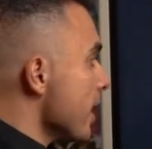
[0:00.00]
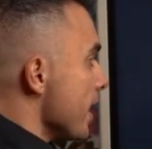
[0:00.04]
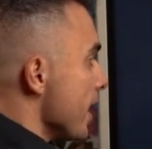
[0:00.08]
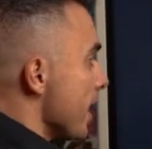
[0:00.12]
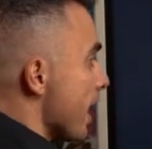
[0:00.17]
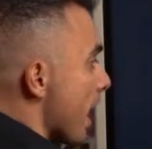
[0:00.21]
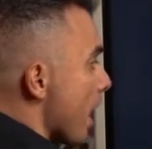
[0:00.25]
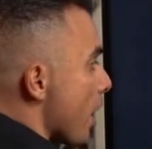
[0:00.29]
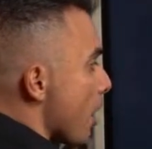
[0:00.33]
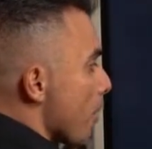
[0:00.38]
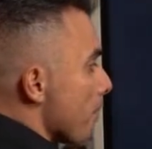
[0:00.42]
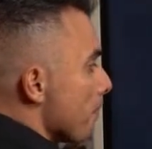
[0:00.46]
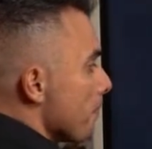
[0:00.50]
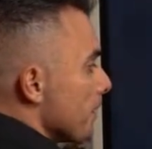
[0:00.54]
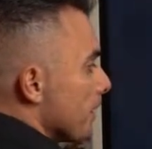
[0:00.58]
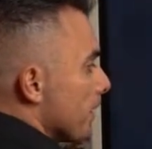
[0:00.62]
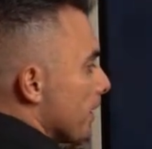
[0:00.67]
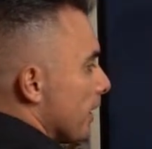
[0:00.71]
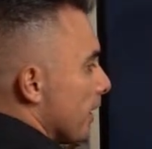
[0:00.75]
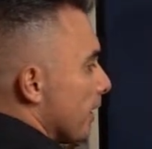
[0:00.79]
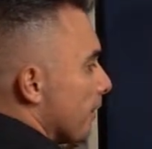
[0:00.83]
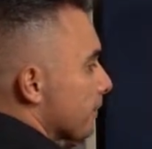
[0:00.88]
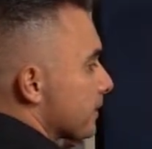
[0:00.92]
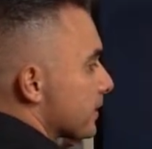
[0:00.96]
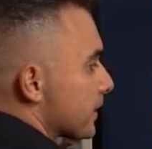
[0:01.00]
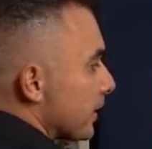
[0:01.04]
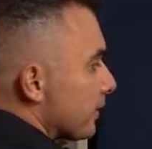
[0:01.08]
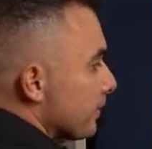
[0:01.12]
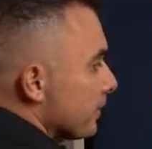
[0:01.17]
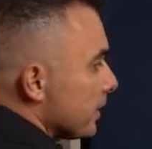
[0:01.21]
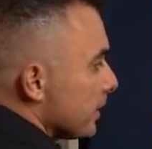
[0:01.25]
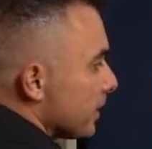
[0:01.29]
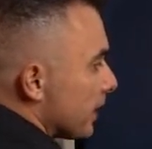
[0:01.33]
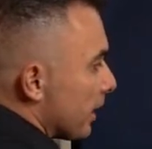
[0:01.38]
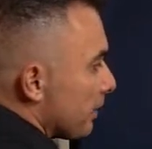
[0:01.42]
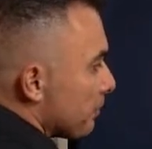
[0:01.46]
Now, if
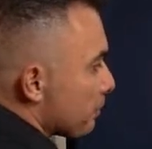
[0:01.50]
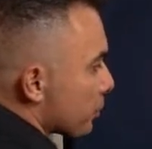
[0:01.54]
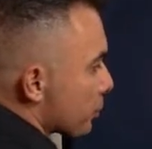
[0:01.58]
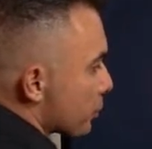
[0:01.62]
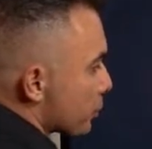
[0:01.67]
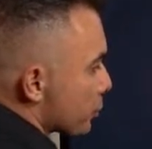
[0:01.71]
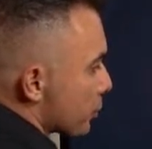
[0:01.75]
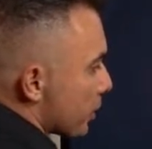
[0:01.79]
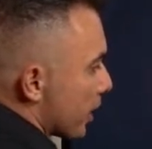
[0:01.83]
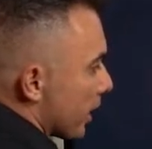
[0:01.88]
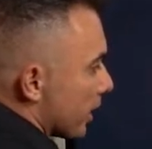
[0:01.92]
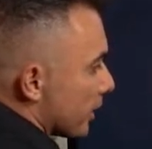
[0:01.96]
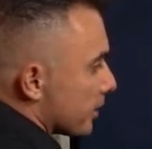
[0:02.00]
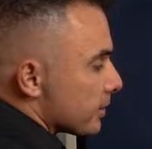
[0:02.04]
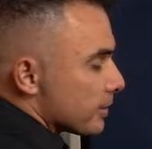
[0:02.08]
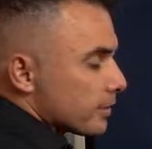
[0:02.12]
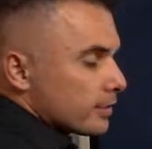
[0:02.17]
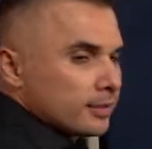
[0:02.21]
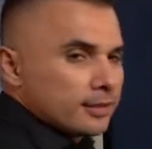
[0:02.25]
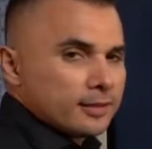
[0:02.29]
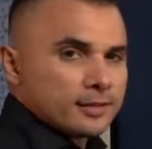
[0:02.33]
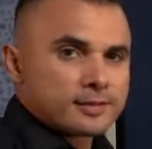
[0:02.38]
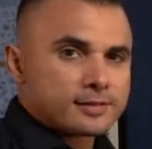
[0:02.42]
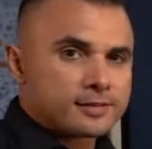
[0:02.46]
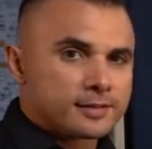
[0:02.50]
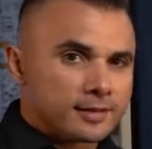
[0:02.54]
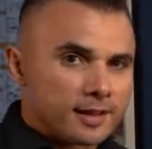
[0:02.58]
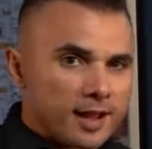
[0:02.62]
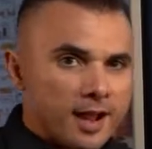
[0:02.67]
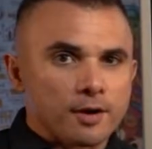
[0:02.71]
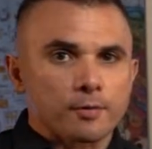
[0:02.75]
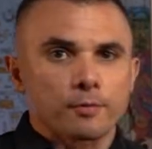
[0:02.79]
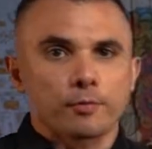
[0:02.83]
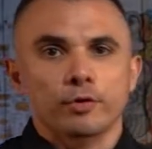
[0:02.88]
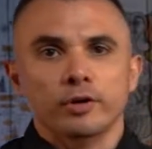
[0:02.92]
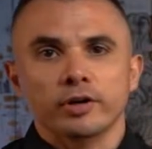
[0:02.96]
78% is
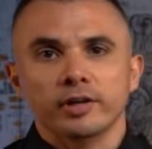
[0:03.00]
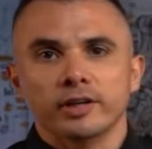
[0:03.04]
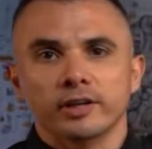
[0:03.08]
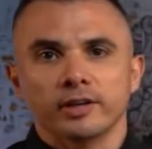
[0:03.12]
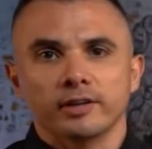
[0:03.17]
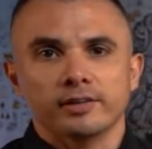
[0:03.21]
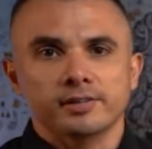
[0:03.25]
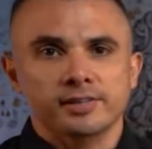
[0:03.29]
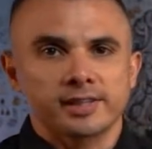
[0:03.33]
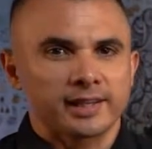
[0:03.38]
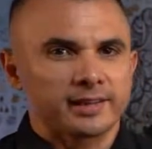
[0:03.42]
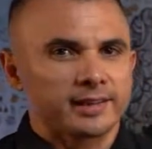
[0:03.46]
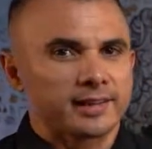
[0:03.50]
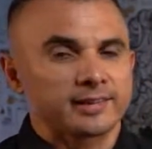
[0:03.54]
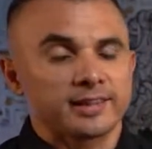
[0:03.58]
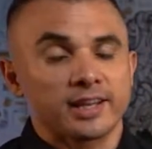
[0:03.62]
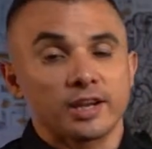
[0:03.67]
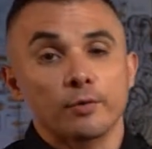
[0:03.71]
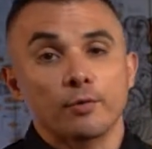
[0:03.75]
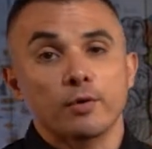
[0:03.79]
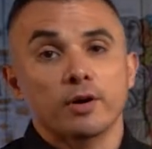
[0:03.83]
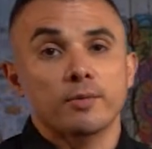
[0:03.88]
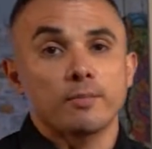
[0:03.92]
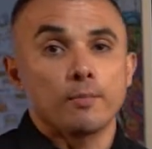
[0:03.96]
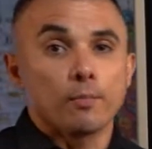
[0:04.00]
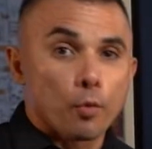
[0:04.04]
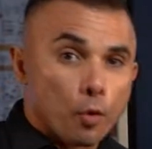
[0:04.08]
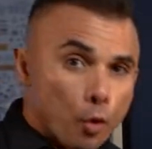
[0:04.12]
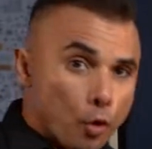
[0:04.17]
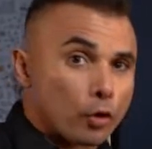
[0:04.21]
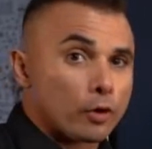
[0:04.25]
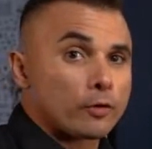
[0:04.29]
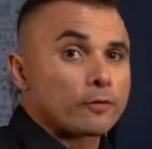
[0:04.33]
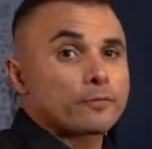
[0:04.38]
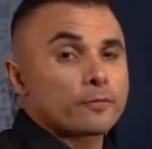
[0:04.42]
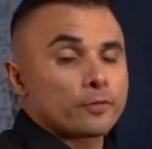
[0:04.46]
not working, say that they want
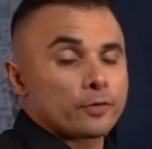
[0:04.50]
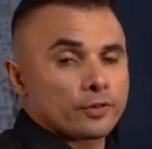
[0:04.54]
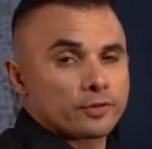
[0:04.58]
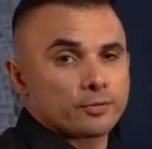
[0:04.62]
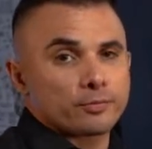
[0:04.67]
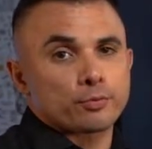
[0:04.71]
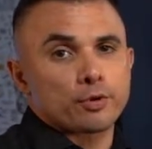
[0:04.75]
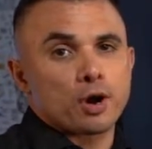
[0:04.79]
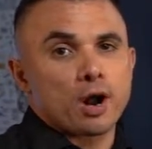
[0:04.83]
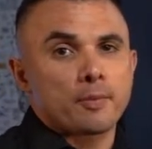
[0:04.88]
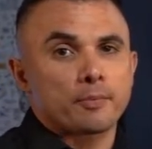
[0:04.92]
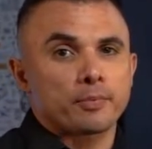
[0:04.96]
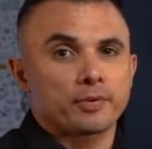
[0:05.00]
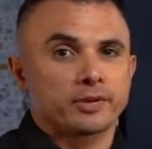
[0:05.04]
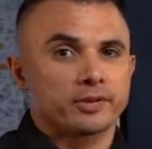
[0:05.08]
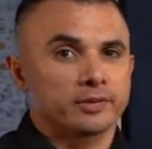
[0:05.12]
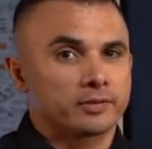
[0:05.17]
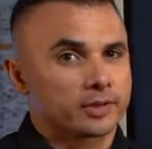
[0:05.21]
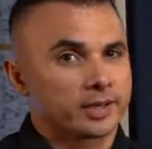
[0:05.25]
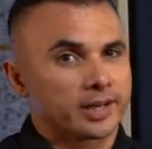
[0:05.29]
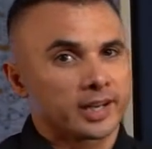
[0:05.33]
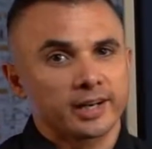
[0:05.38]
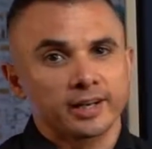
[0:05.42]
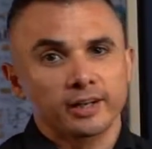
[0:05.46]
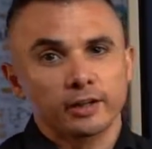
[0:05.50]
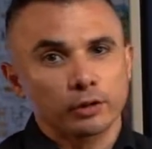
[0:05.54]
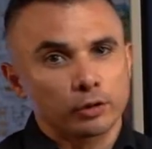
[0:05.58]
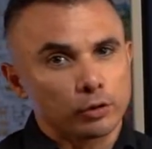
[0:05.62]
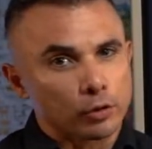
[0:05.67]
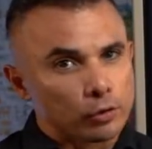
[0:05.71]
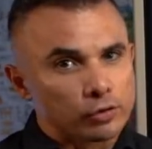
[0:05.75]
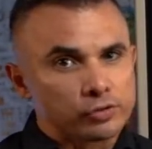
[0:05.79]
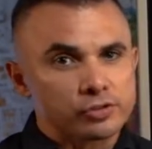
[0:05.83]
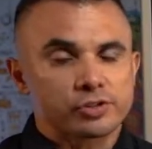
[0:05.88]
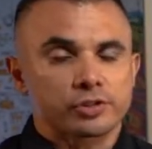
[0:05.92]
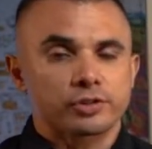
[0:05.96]
more for their property, they're getting
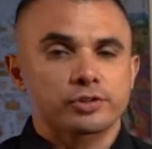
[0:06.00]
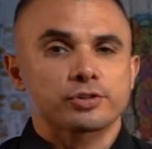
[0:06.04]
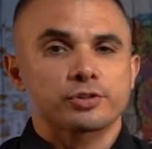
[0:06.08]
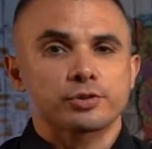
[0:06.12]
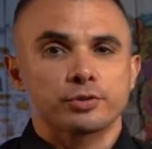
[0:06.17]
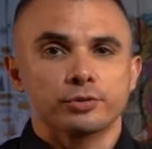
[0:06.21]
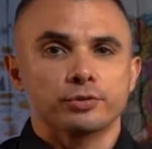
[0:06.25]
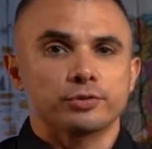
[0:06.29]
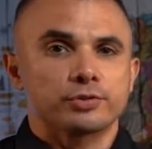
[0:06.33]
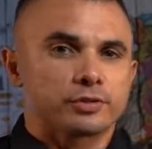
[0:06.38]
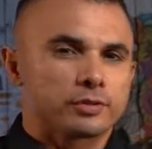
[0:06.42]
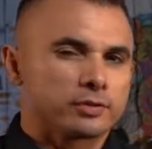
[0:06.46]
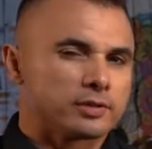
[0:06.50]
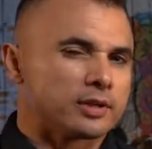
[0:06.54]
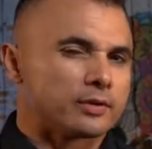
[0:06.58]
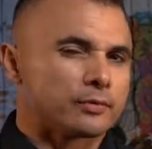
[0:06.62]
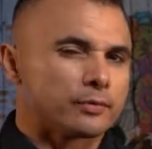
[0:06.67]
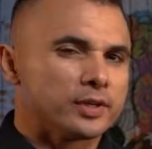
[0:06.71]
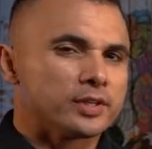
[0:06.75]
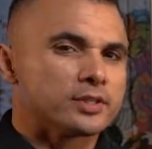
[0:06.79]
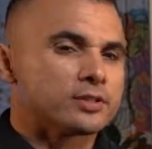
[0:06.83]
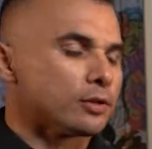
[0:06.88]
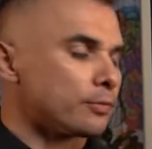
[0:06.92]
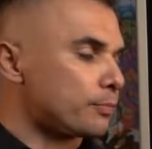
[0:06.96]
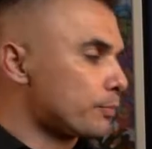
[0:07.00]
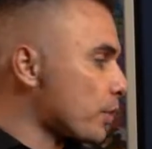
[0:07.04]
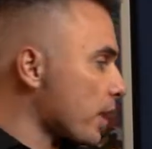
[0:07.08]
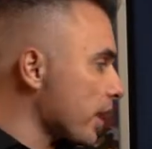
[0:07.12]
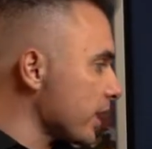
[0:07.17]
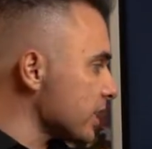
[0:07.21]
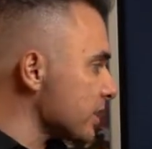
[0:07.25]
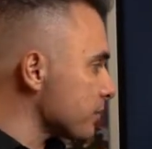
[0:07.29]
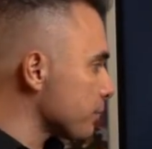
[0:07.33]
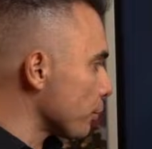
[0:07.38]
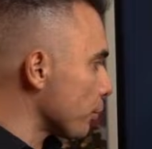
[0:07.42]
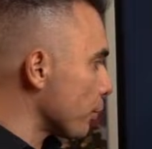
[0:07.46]
closer to that retail
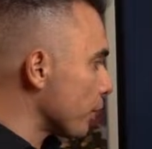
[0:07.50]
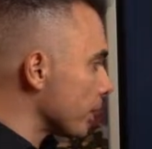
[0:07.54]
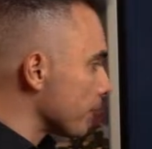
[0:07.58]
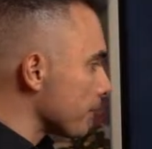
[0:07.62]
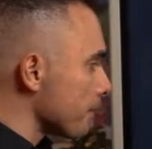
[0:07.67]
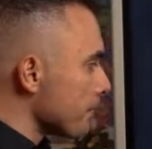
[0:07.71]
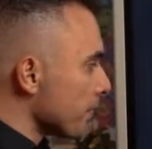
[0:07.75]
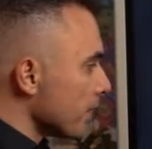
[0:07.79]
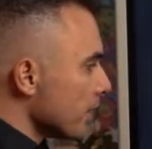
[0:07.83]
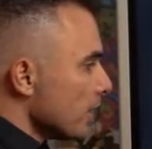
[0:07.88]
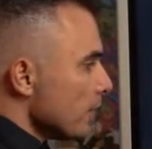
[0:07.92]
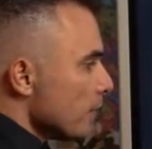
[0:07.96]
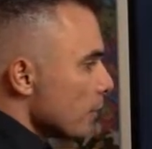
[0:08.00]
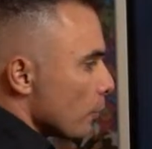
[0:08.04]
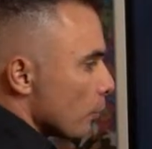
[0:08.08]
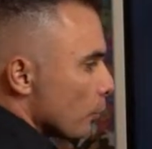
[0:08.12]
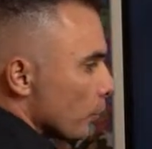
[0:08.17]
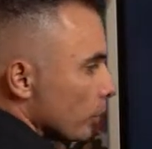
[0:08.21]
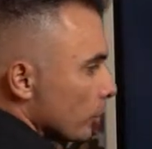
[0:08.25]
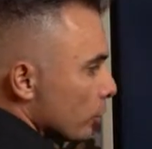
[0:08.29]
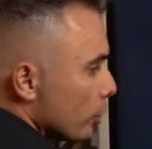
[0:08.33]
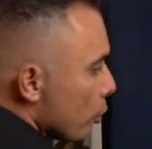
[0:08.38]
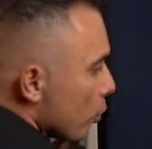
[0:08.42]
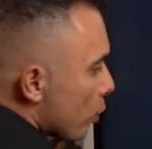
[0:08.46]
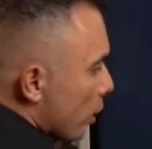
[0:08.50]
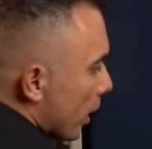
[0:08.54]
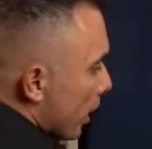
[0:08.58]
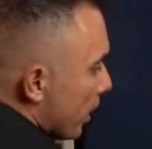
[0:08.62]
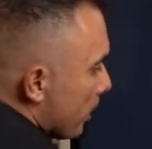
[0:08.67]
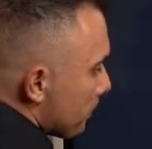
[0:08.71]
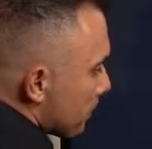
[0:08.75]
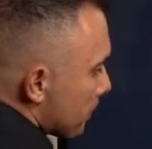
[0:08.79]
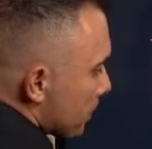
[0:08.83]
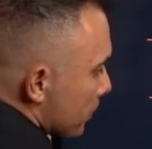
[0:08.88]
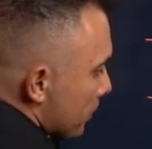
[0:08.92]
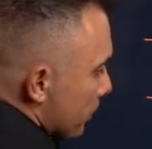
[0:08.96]
price point, we'll go
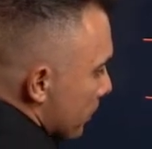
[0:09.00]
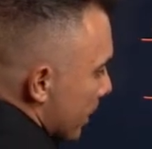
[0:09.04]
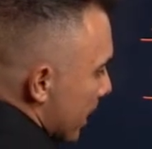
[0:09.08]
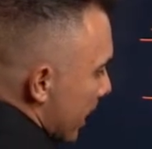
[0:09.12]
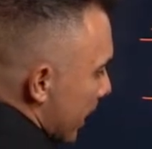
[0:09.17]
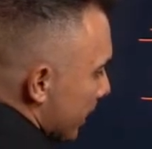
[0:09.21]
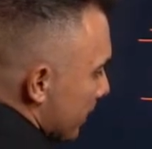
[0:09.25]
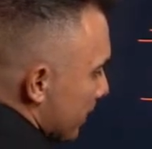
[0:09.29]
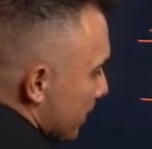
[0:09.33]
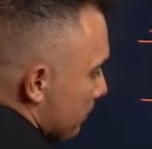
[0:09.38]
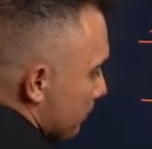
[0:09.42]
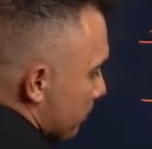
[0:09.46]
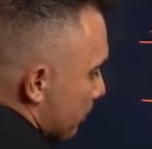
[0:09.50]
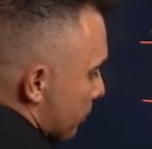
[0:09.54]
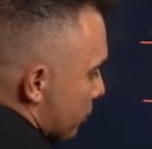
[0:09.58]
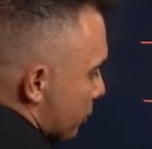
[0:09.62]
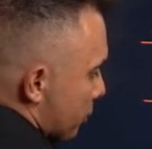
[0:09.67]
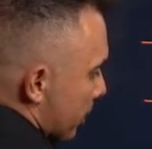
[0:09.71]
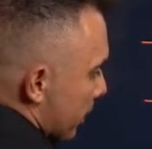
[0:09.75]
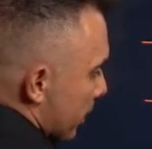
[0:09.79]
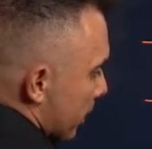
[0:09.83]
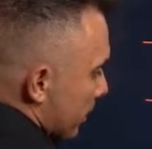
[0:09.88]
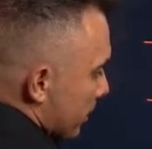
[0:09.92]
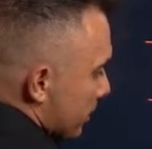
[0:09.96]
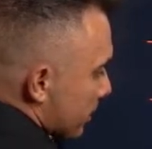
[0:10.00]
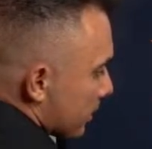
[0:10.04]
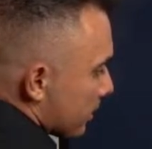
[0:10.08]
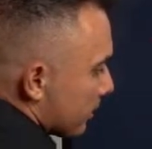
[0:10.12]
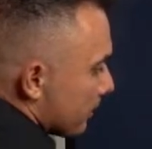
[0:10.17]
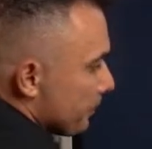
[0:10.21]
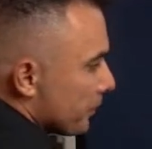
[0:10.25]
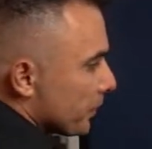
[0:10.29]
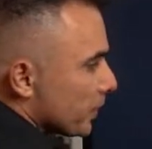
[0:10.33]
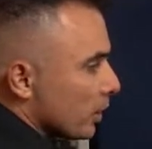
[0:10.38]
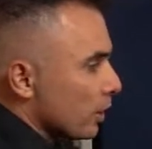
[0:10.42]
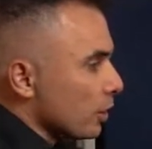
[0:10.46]
up to 90%
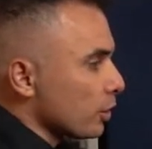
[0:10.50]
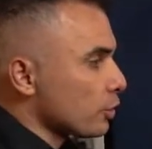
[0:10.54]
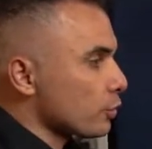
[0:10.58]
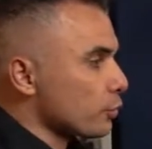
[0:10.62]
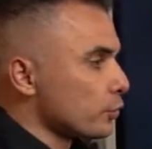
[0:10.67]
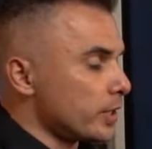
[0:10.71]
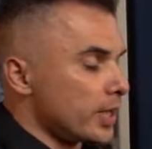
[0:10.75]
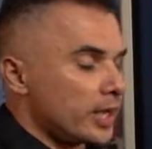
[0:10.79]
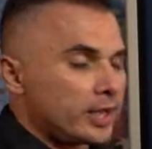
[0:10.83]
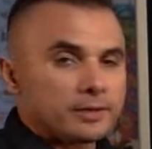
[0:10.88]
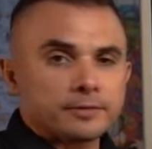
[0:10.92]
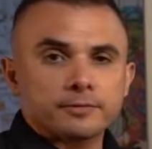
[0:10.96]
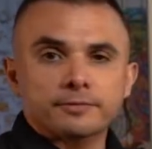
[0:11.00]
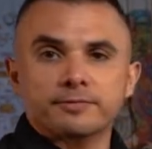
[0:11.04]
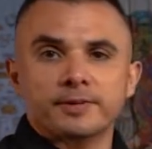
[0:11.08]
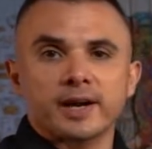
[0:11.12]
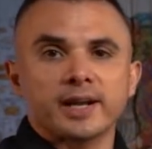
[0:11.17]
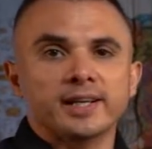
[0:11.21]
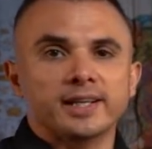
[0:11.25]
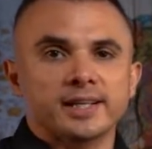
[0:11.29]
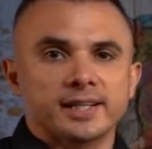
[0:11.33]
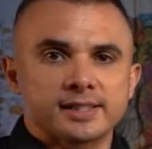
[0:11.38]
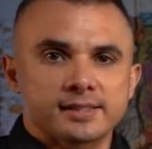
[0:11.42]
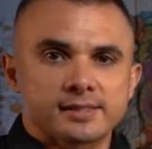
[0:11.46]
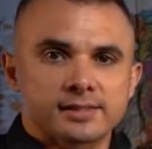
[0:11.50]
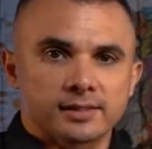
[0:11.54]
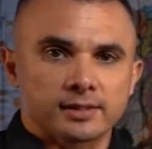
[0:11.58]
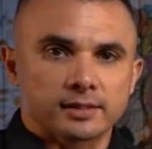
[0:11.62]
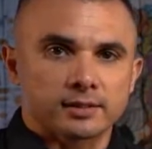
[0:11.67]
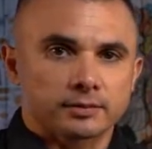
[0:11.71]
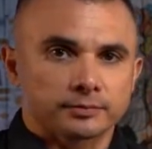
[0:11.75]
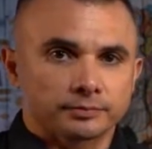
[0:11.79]
on creative financing.